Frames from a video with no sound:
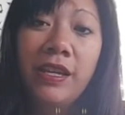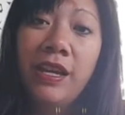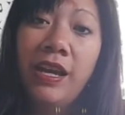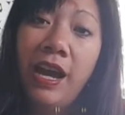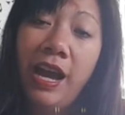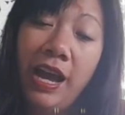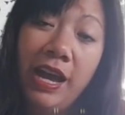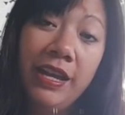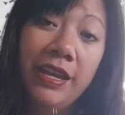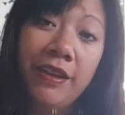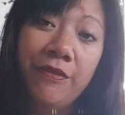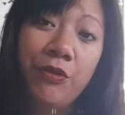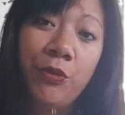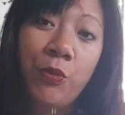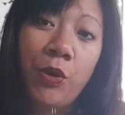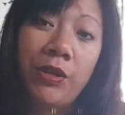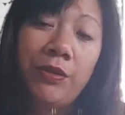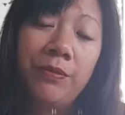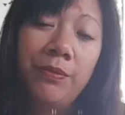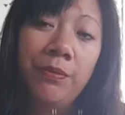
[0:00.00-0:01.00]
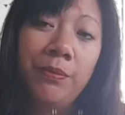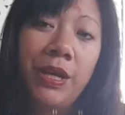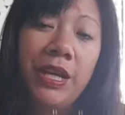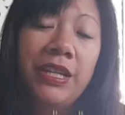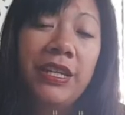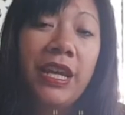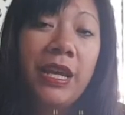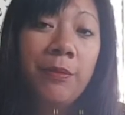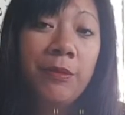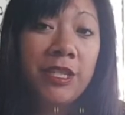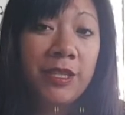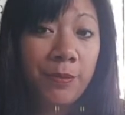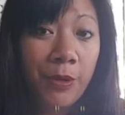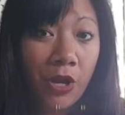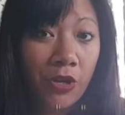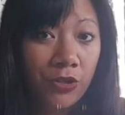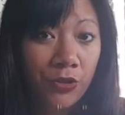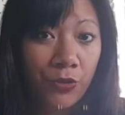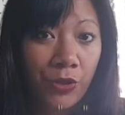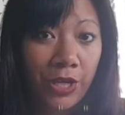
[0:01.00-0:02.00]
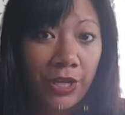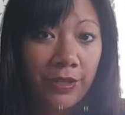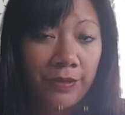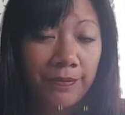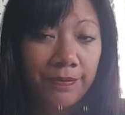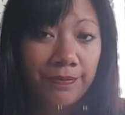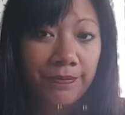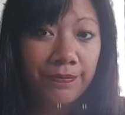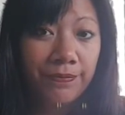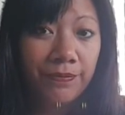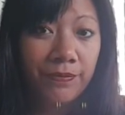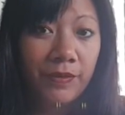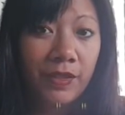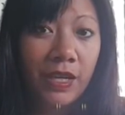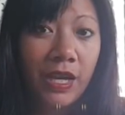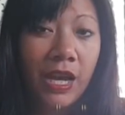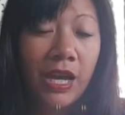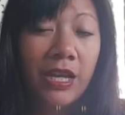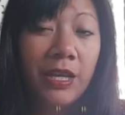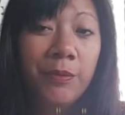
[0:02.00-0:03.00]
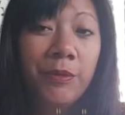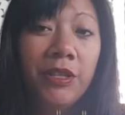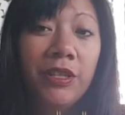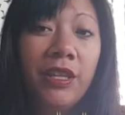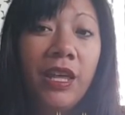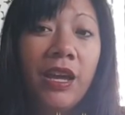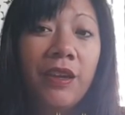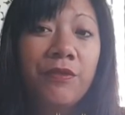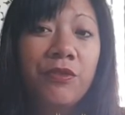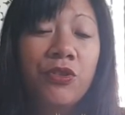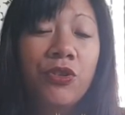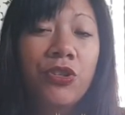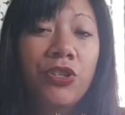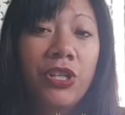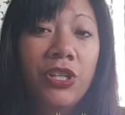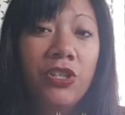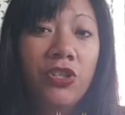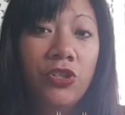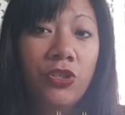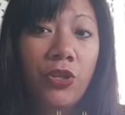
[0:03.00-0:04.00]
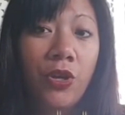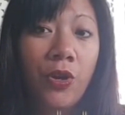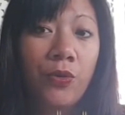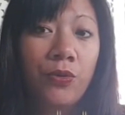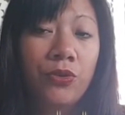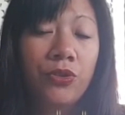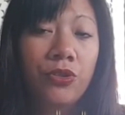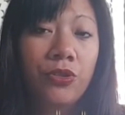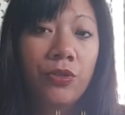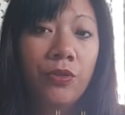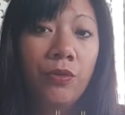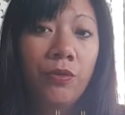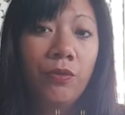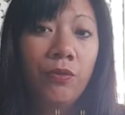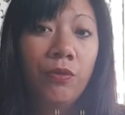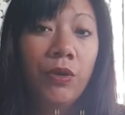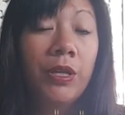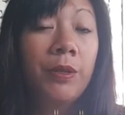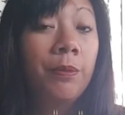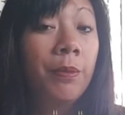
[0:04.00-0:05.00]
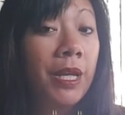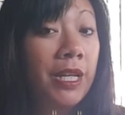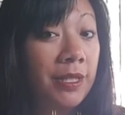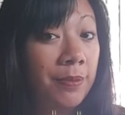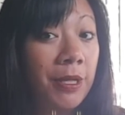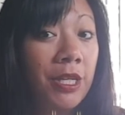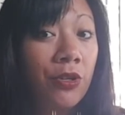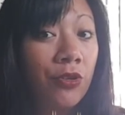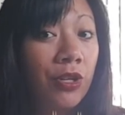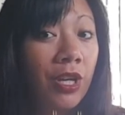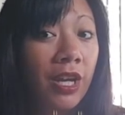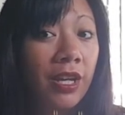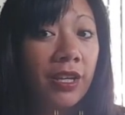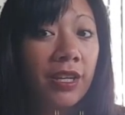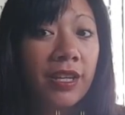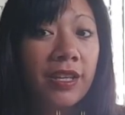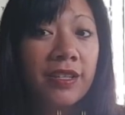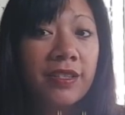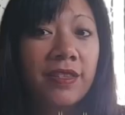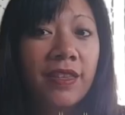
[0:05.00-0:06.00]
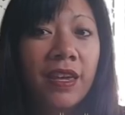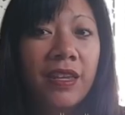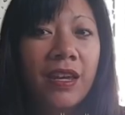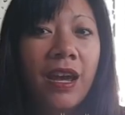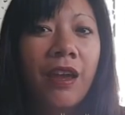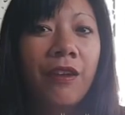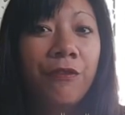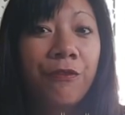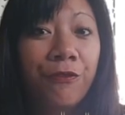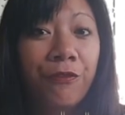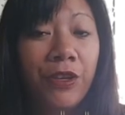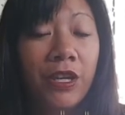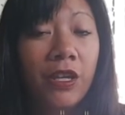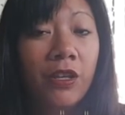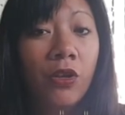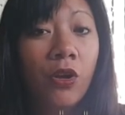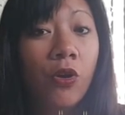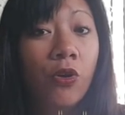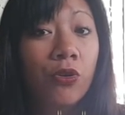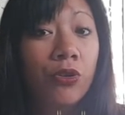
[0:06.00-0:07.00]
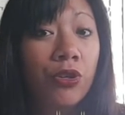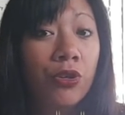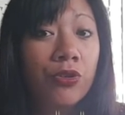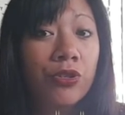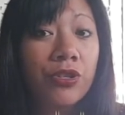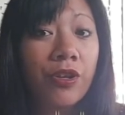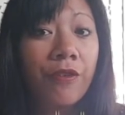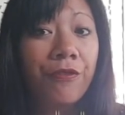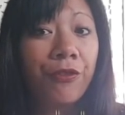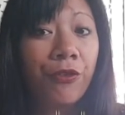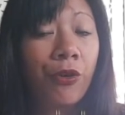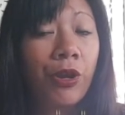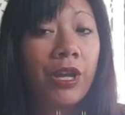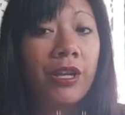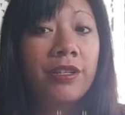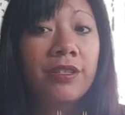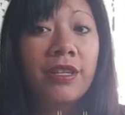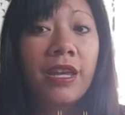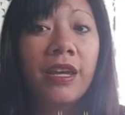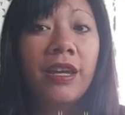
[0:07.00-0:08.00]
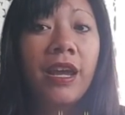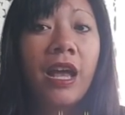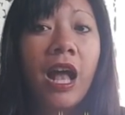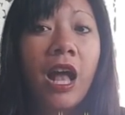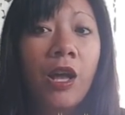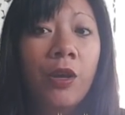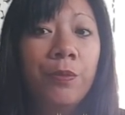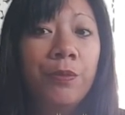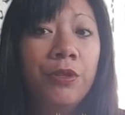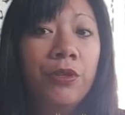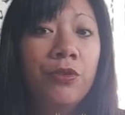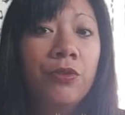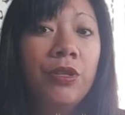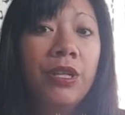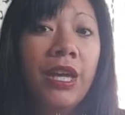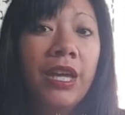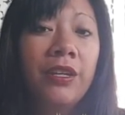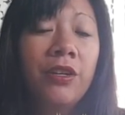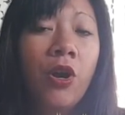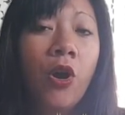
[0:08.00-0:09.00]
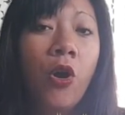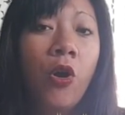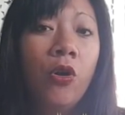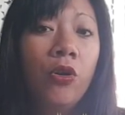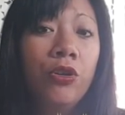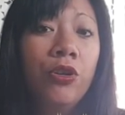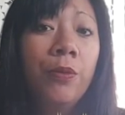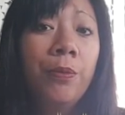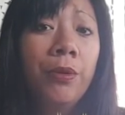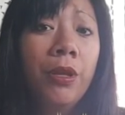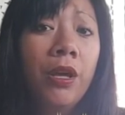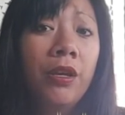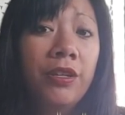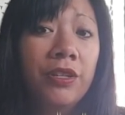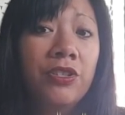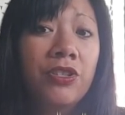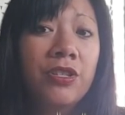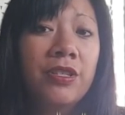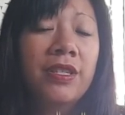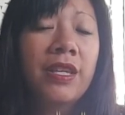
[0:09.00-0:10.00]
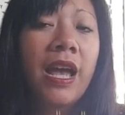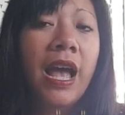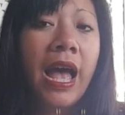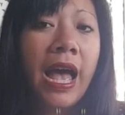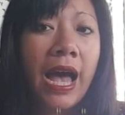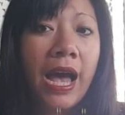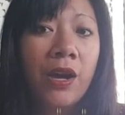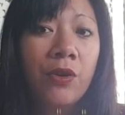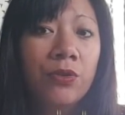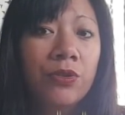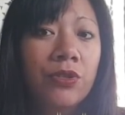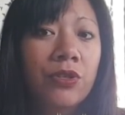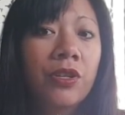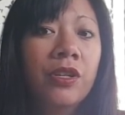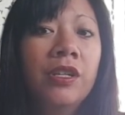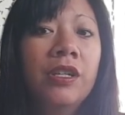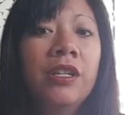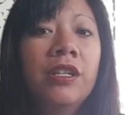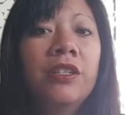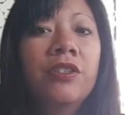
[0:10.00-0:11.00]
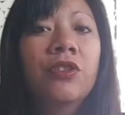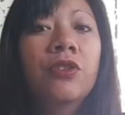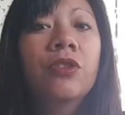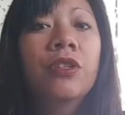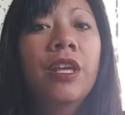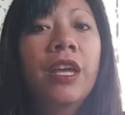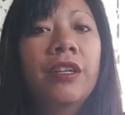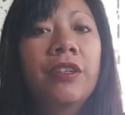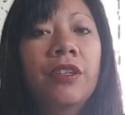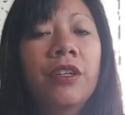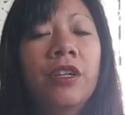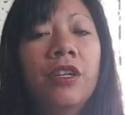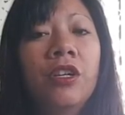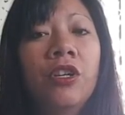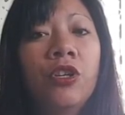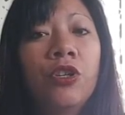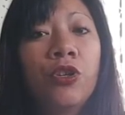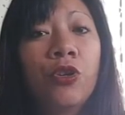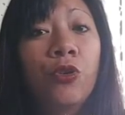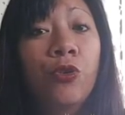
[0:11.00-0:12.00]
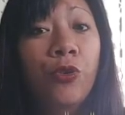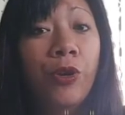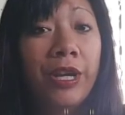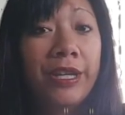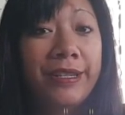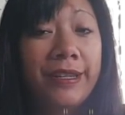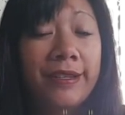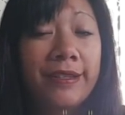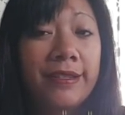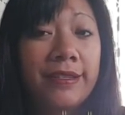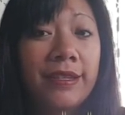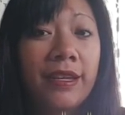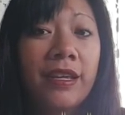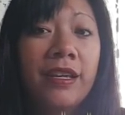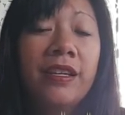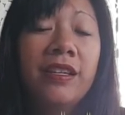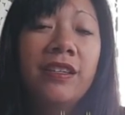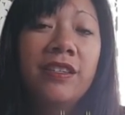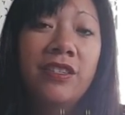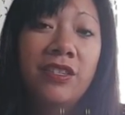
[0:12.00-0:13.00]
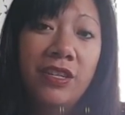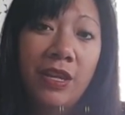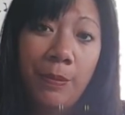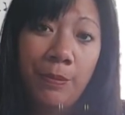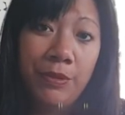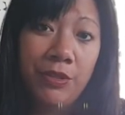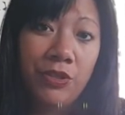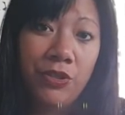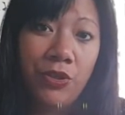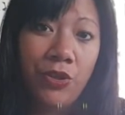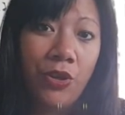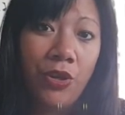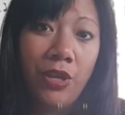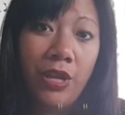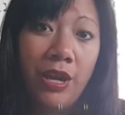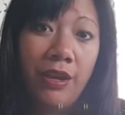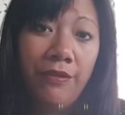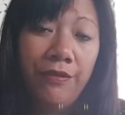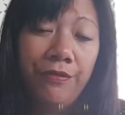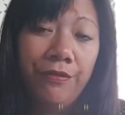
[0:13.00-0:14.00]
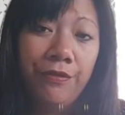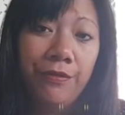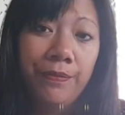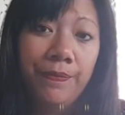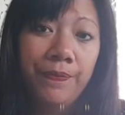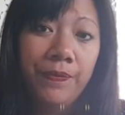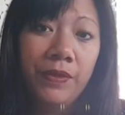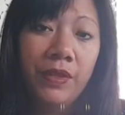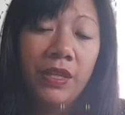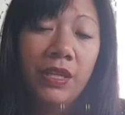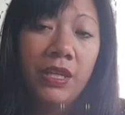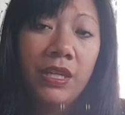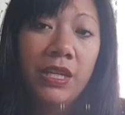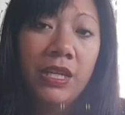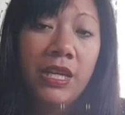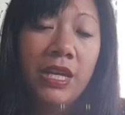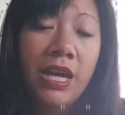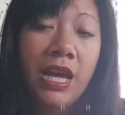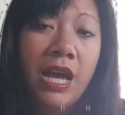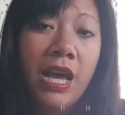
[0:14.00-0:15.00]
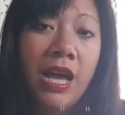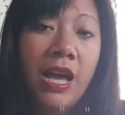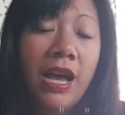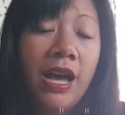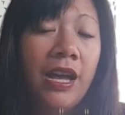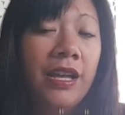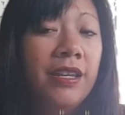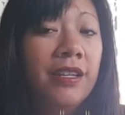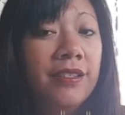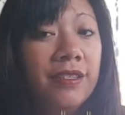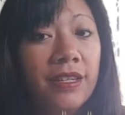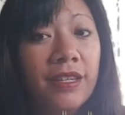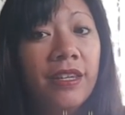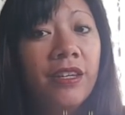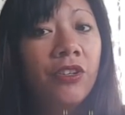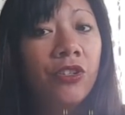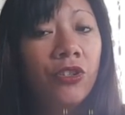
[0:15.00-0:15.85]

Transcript: Hi everyone, my name is Panare. I am a life strategist coach. What makes me unique is that I feel all your sufferings and help you get all your blockages out to let your greatness step into your life. I easily